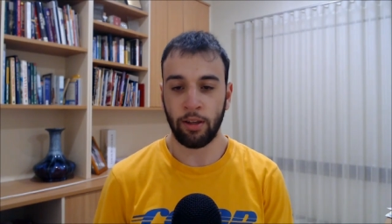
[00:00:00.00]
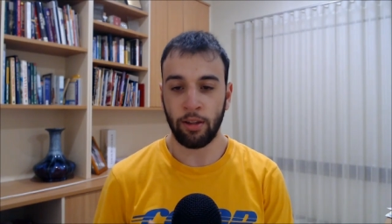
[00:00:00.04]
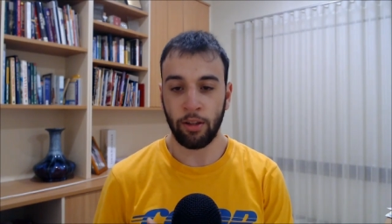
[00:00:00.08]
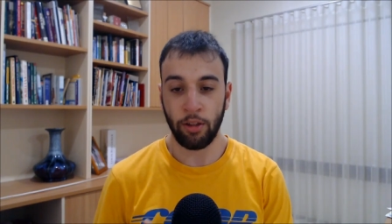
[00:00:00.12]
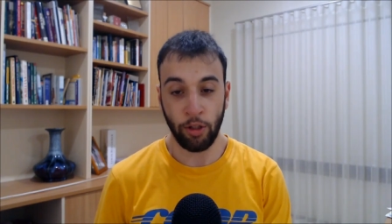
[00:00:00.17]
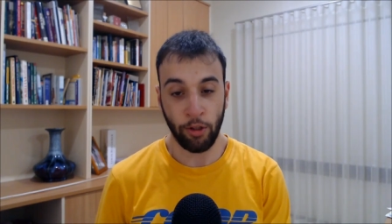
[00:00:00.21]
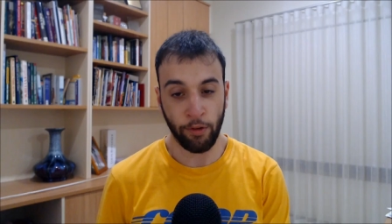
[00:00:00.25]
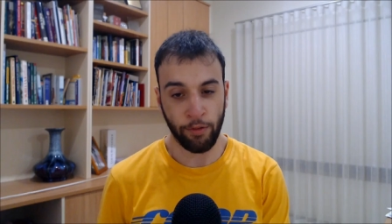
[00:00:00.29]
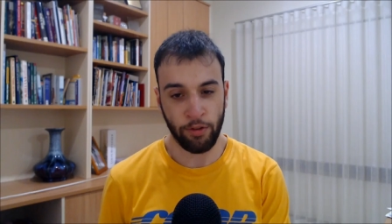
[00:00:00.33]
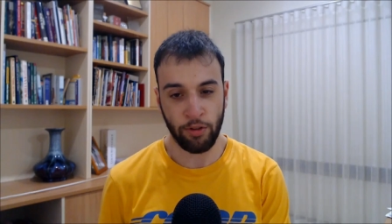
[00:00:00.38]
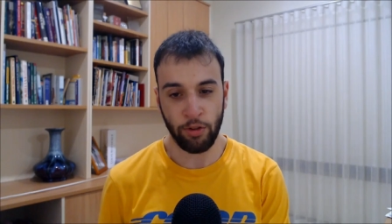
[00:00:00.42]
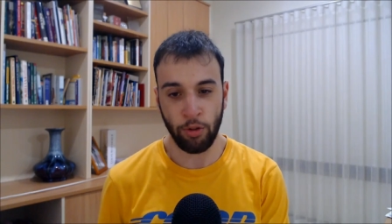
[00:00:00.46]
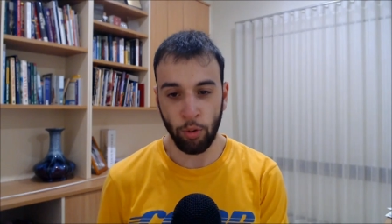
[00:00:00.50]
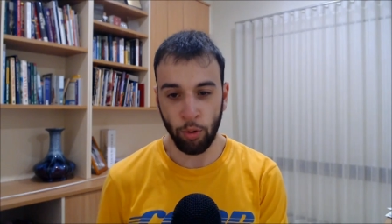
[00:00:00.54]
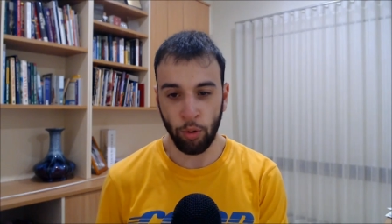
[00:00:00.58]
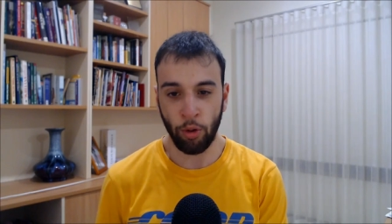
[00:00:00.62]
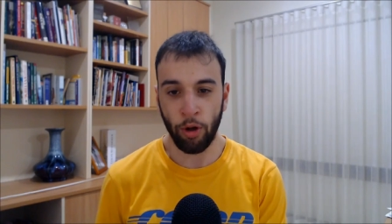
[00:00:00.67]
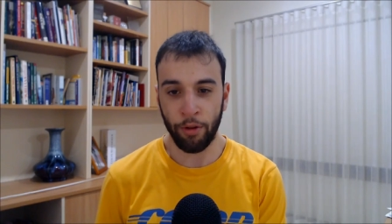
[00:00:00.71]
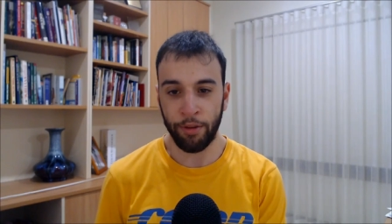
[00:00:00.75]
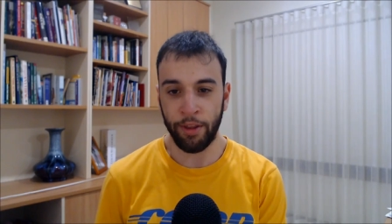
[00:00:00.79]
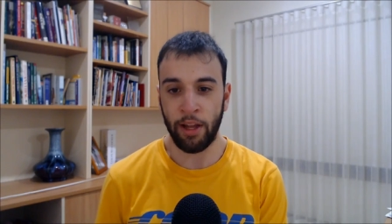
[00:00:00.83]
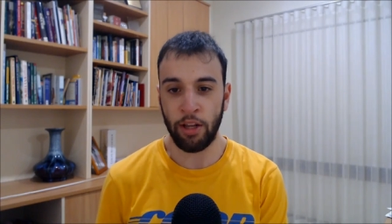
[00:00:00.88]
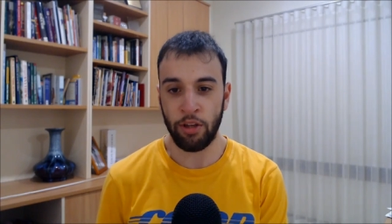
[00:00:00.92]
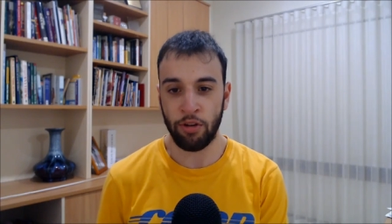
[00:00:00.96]
you've still
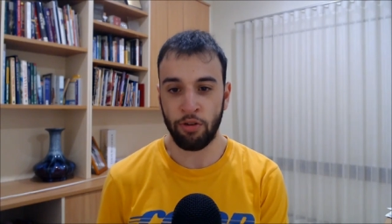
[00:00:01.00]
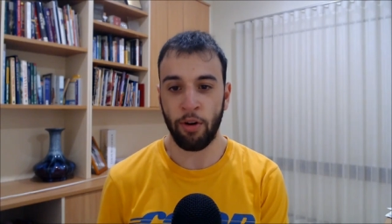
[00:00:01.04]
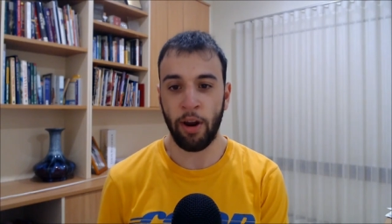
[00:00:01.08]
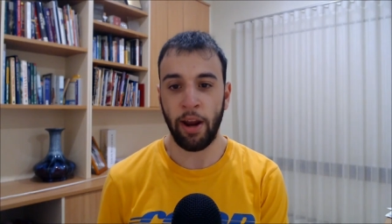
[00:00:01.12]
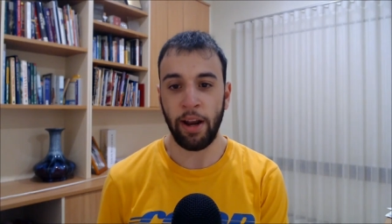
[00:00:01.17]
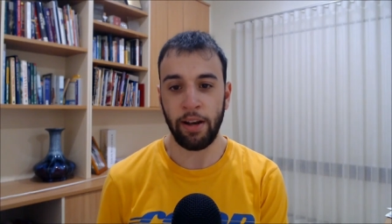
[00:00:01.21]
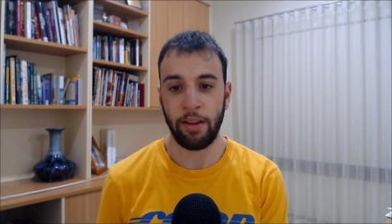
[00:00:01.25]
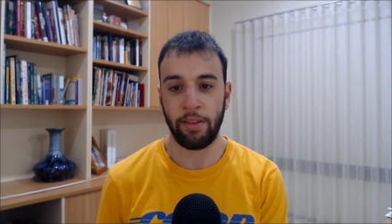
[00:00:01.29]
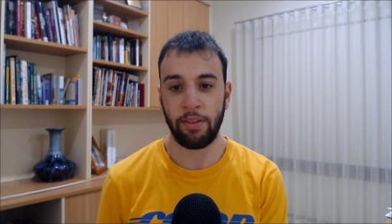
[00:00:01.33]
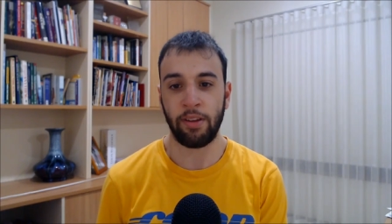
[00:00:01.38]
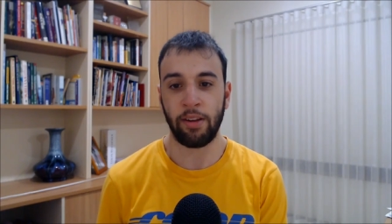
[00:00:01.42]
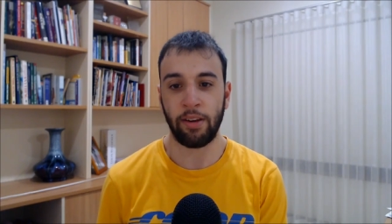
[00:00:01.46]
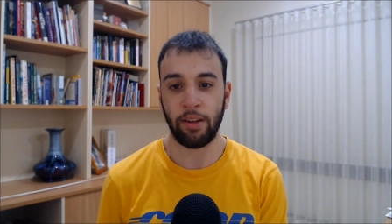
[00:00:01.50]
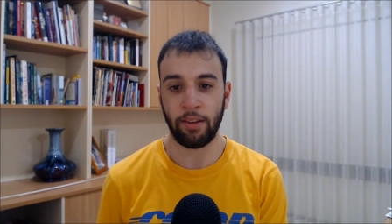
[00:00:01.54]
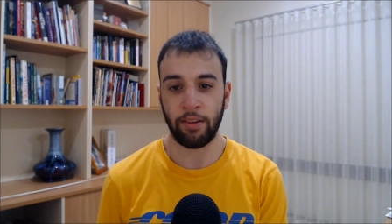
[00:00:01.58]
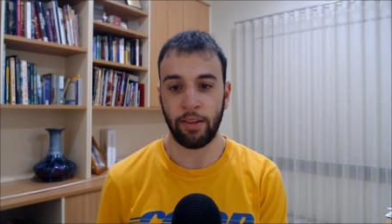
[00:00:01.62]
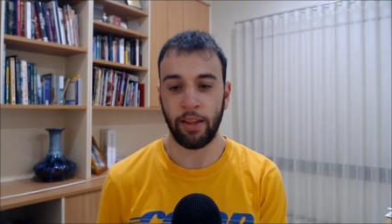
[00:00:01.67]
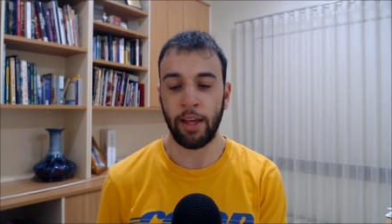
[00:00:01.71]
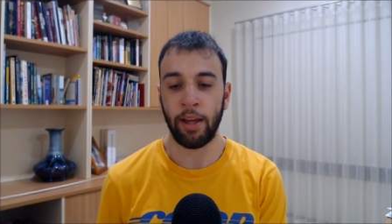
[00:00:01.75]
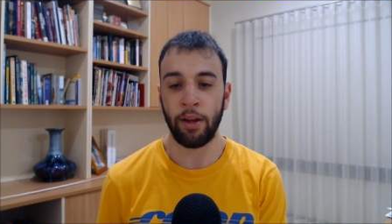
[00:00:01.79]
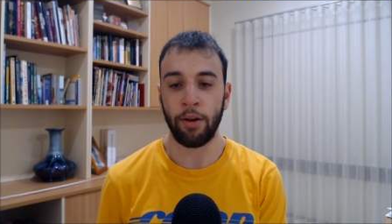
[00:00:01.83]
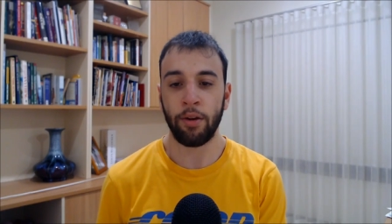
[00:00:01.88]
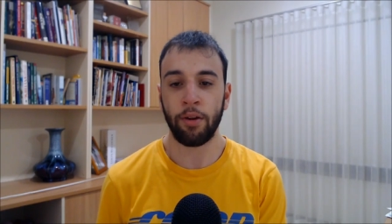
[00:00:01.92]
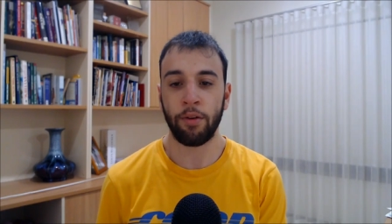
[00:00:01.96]
got that trade sitting
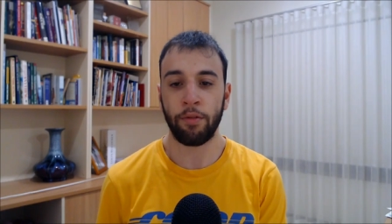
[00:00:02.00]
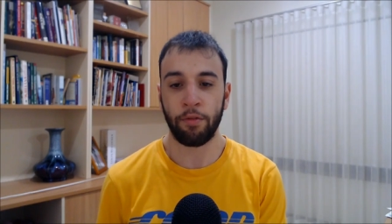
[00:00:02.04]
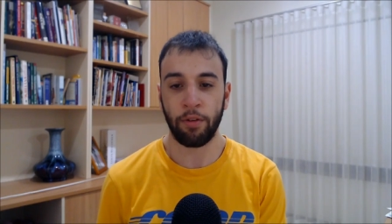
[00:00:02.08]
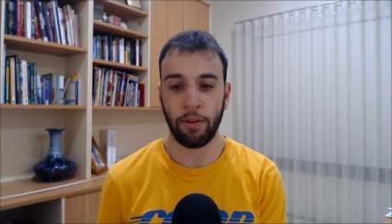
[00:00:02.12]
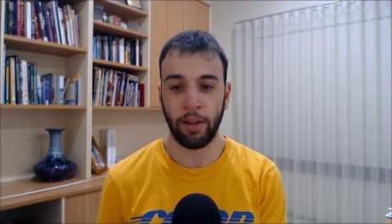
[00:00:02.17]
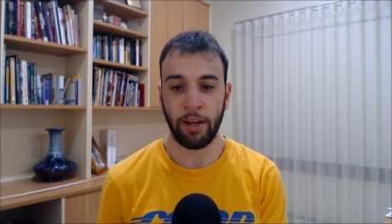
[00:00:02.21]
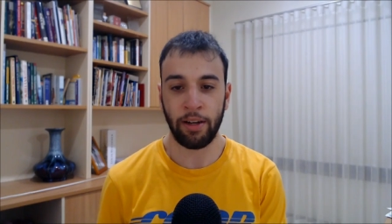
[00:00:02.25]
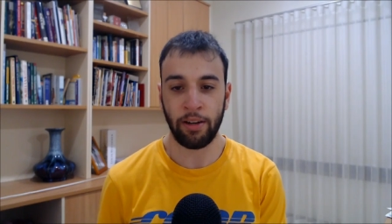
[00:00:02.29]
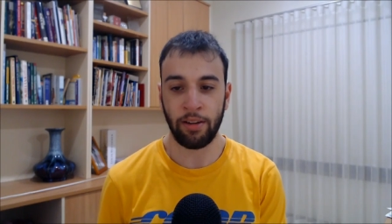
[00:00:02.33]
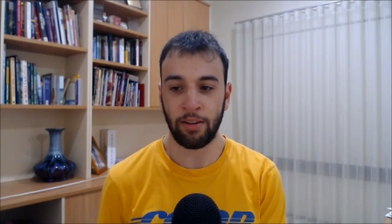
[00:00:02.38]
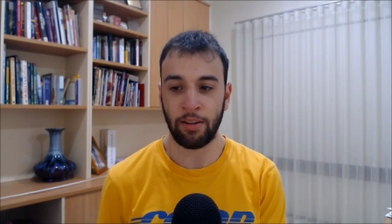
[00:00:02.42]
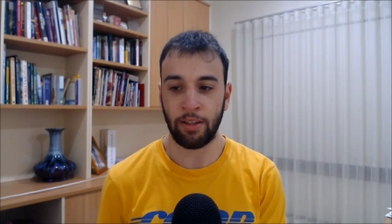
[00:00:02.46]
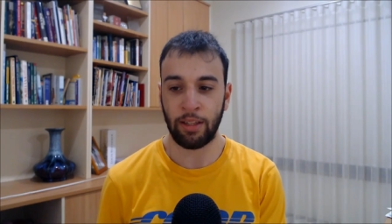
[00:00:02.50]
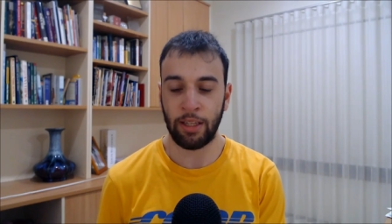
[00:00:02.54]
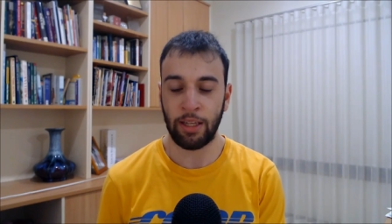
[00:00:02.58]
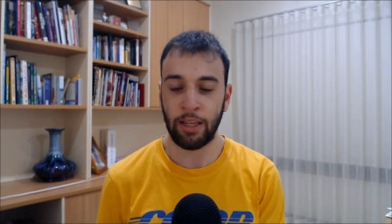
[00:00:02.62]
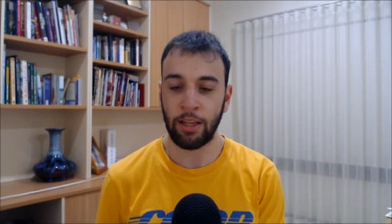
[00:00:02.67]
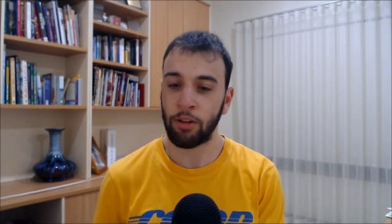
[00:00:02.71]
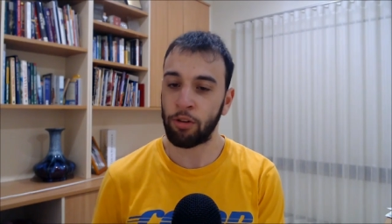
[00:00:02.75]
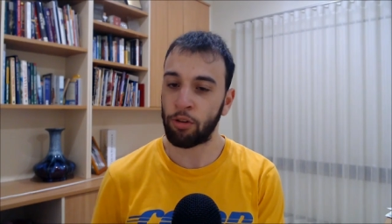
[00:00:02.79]
there for later in the year.